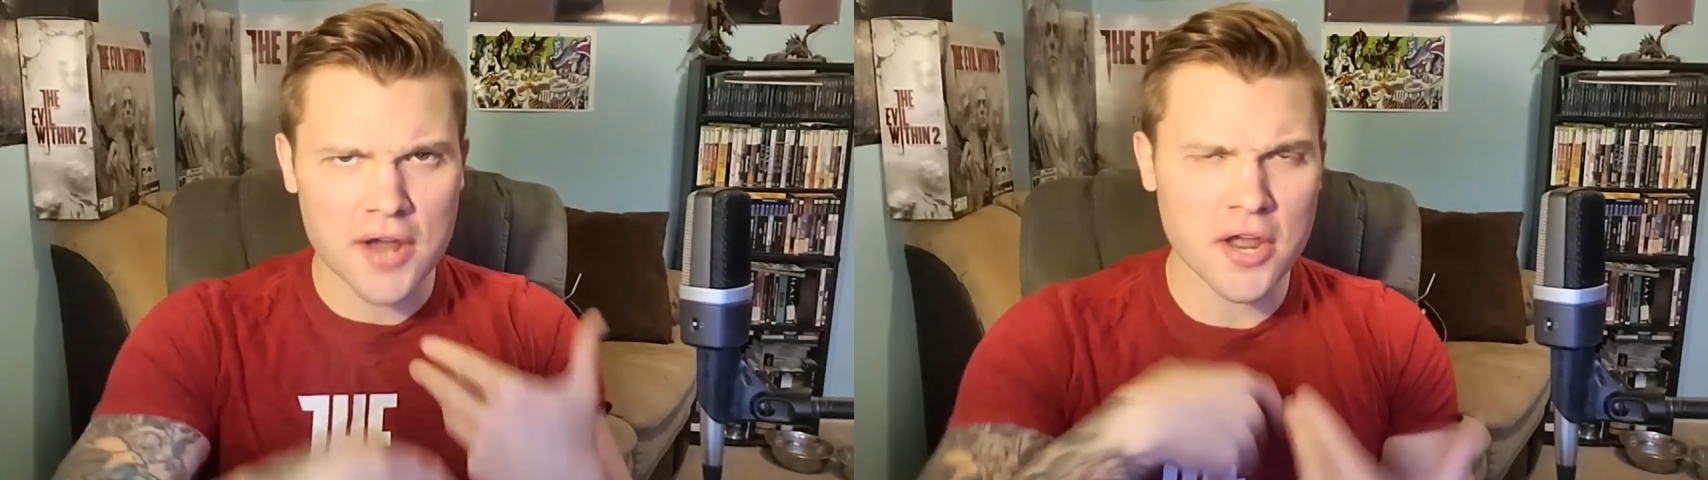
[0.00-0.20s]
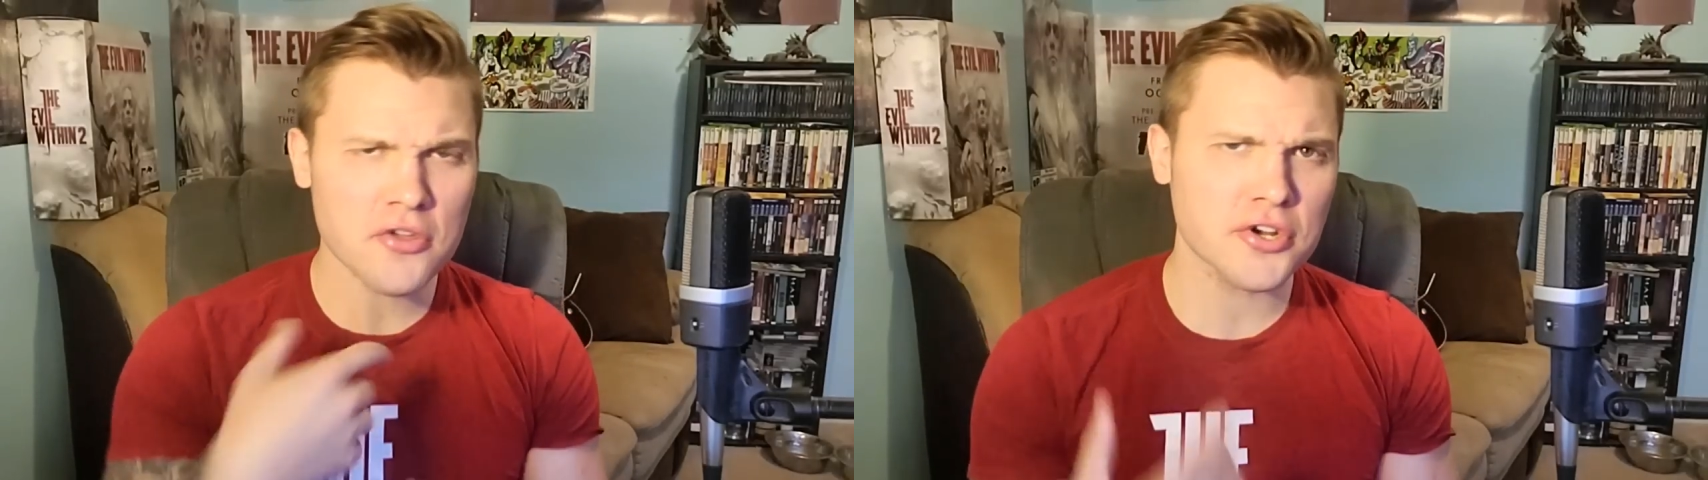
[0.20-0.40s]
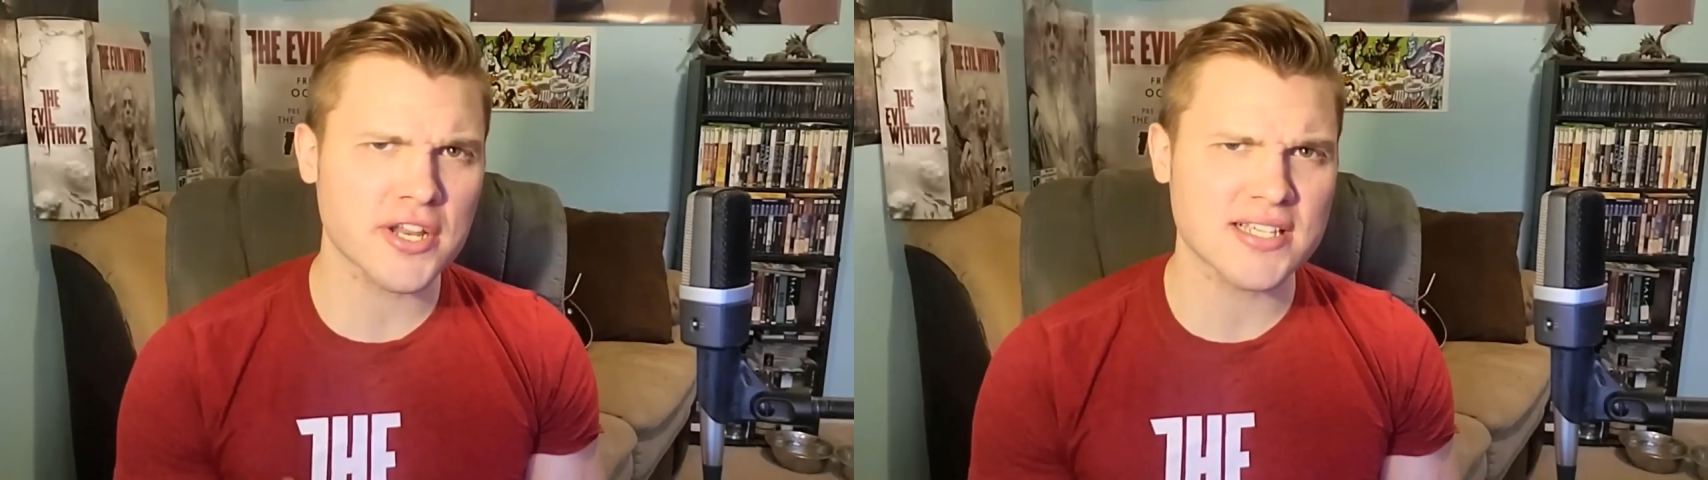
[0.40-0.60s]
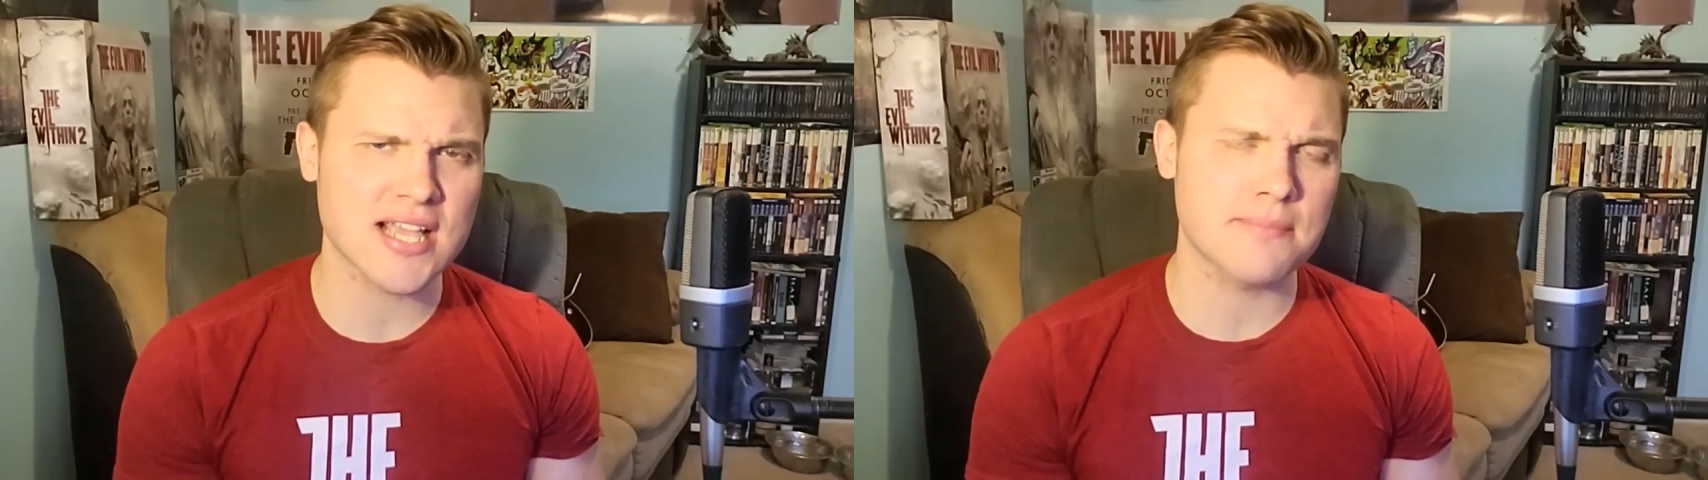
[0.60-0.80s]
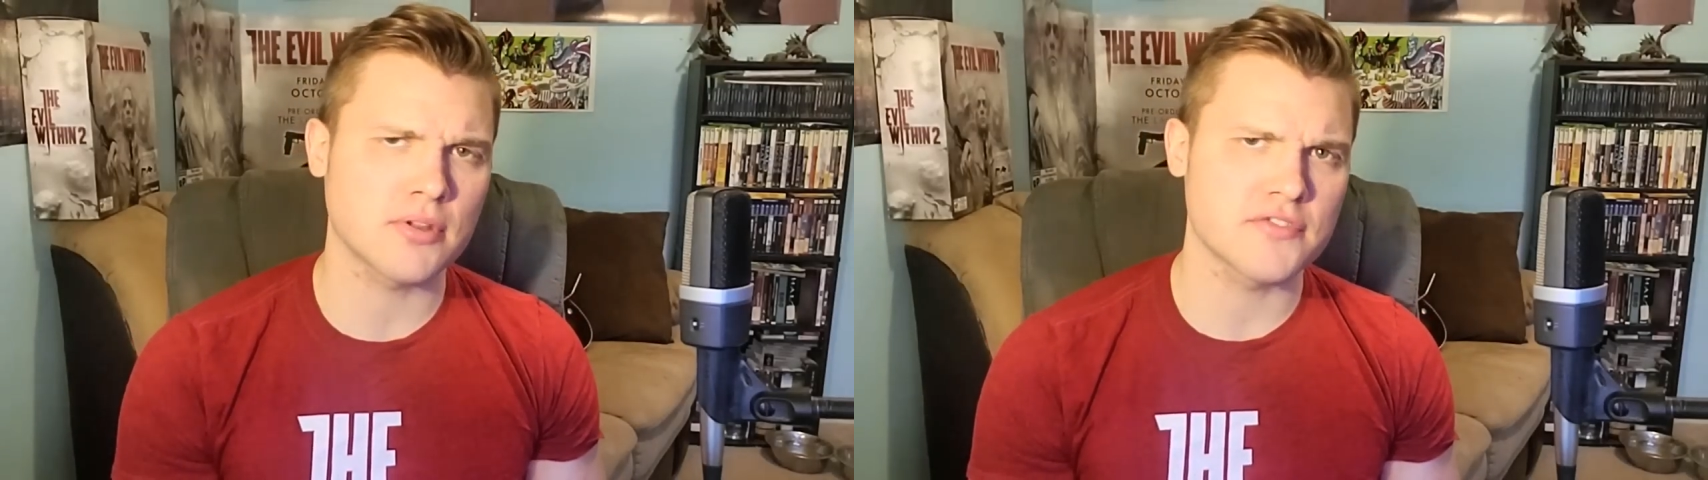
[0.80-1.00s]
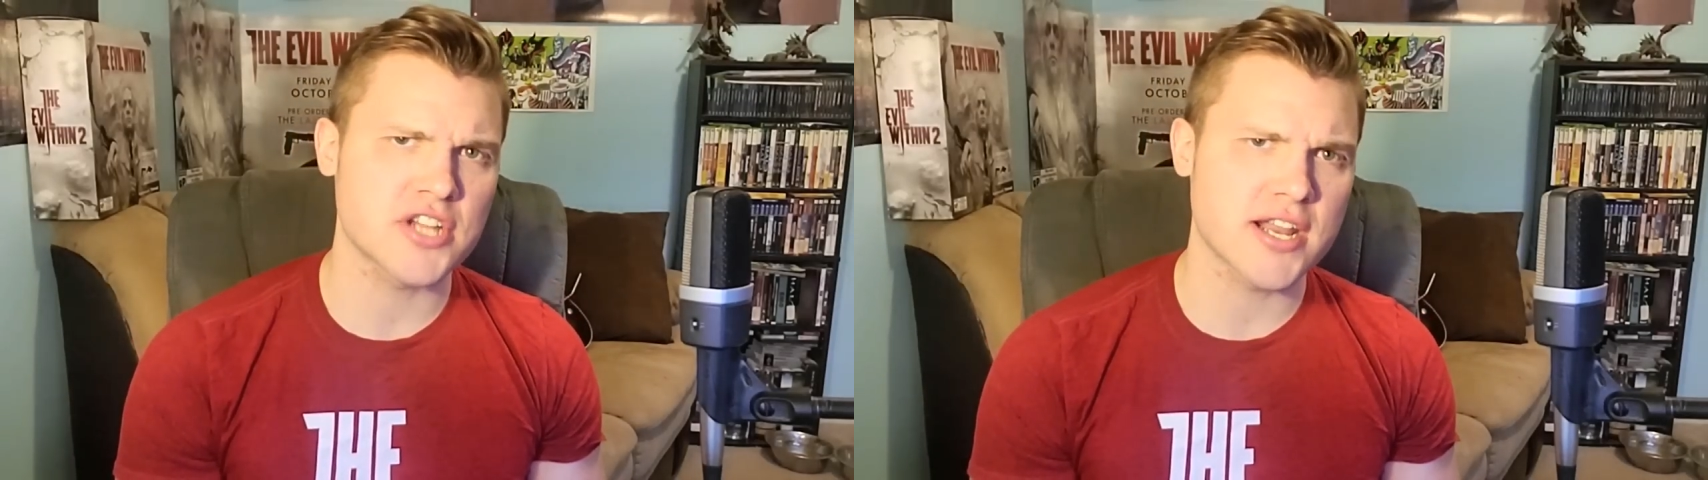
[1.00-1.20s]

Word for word: Another good example of